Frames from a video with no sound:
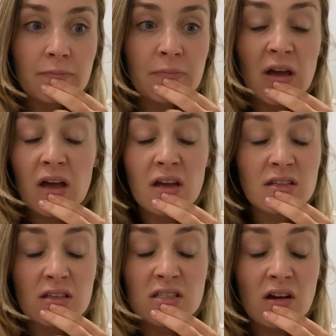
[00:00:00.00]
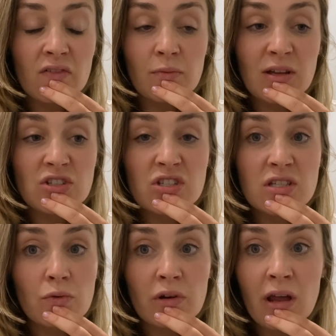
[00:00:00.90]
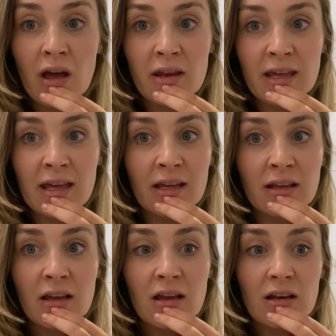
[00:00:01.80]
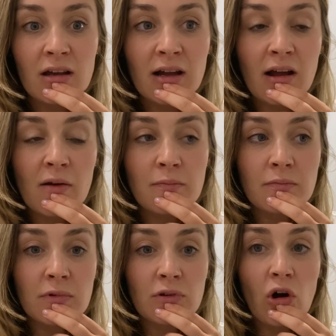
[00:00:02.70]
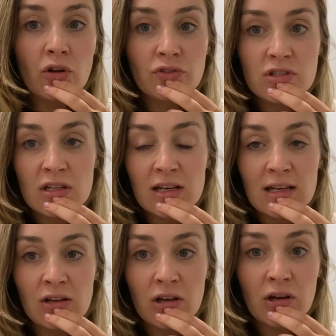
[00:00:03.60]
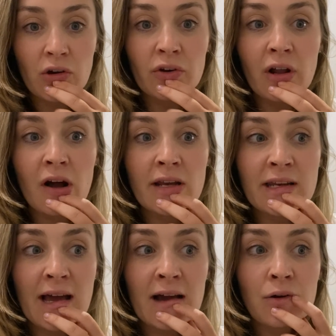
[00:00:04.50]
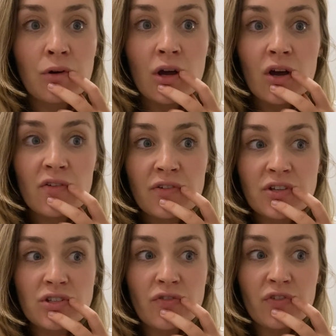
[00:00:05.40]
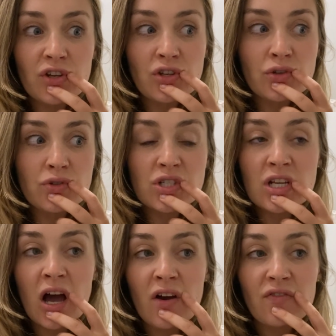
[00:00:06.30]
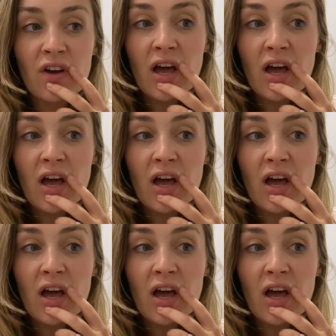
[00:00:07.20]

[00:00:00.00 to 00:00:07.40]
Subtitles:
But aside from that, just still learning. Like, I'm constantly looking online now for new stuff.